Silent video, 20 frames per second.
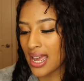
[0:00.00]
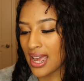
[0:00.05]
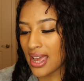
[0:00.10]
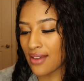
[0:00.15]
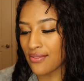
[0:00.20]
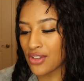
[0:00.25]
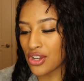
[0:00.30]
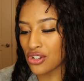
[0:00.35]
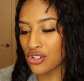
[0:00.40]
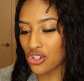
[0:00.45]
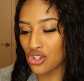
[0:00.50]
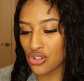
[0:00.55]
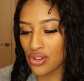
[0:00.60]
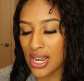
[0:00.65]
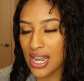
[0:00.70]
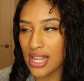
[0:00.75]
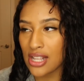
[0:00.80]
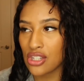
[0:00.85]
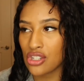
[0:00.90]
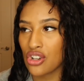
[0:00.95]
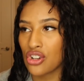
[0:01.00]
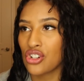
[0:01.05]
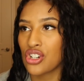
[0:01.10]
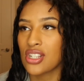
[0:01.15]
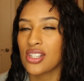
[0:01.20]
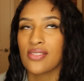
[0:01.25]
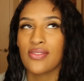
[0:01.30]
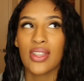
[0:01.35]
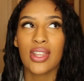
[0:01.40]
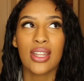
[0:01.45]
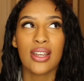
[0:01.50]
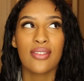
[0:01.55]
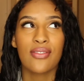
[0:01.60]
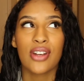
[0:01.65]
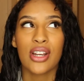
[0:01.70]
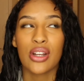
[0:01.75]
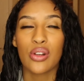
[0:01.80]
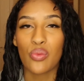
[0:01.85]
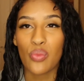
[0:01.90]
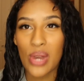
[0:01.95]
If your strands are just feeling
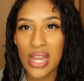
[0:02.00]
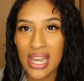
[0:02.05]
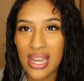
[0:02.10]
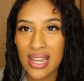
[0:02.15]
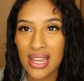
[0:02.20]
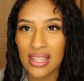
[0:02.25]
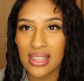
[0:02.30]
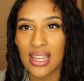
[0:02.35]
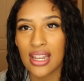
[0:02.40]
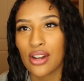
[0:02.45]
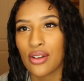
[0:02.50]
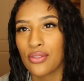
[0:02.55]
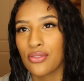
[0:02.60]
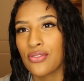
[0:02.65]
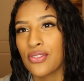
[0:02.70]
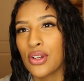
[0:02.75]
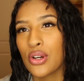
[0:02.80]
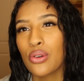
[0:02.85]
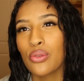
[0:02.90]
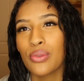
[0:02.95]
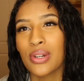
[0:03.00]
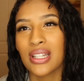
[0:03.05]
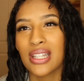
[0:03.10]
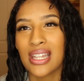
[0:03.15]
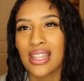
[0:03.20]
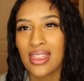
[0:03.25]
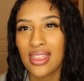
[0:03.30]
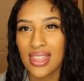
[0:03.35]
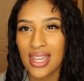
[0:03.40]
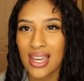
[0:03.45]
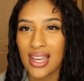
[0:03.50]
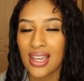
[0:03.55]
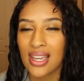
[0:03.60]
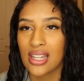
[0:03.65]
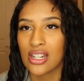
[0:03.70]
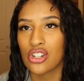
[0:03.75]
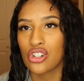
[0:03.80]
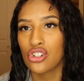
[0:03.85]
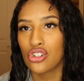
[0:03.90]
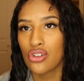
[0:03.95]
very weak and they don't feel really thick
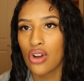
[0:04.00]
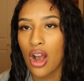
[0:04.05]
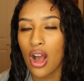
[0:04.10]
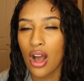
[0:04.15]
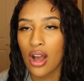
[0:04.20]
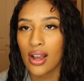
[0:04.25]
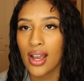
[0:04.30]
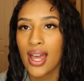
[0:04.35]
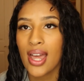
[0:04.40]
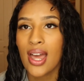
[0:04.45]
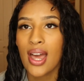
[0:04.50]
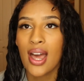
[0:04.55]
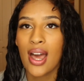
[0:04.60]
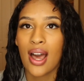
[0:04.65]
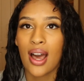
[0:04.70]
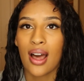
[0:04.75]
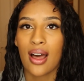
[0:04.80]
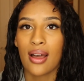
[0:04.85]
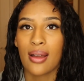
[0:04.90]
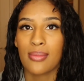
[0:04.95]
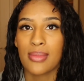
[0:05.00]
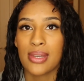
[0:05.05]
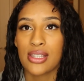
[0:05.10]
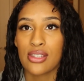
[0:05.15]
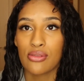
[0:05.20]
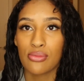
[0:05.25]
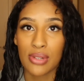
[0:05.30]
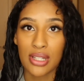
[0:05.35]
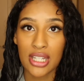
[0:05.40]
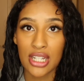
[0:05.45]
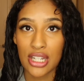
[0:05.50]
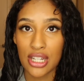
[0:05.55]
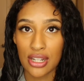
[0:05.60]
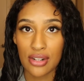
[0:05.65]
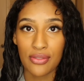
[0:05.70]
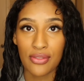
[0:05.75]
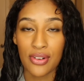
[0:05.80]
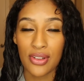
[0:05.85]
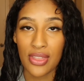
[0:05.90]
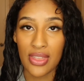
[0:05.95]
and strong, it's really
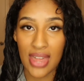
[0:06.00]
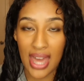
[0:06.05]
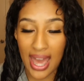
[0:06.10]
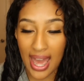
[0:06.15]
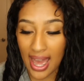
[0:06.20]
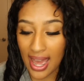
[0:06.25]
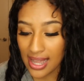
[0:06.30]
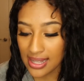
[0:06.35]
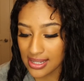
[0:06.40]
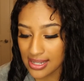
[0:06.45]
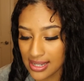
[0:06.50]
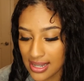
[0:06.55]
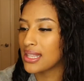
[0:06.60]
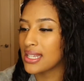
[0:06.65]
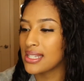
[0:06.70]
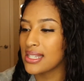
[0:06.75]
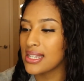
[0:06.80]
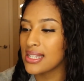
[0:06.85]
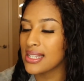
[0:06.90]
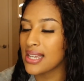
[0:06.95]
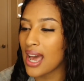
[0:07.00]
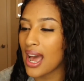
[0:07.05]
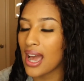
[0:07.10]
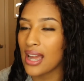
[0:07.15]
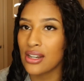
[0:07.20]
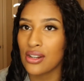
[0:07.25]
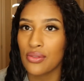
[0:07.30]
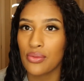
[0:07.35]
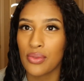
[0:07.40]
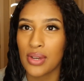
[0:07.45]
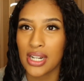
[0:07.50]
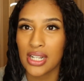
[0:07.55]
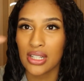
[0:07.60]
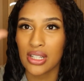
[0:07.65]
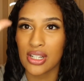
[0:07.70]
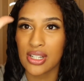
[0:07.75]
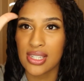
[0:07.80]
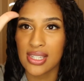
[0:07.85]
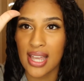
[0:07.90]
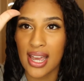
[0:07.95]
good for that. This is kind of what it
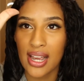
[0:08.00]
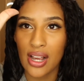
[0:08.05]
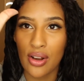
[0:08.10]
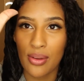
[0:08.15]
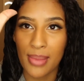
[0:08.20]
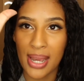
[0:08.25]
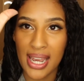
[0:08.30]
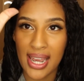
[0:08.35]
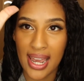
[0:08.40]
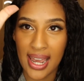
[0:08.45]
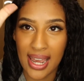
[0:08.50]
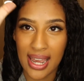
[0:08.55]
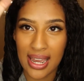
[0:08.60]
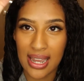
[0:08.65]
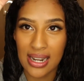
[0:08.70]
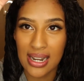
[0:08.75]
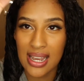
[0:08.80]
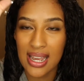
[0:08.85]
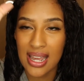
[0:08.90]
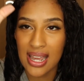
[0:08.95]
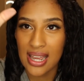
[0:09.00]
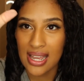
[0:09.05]
looks like on my hand.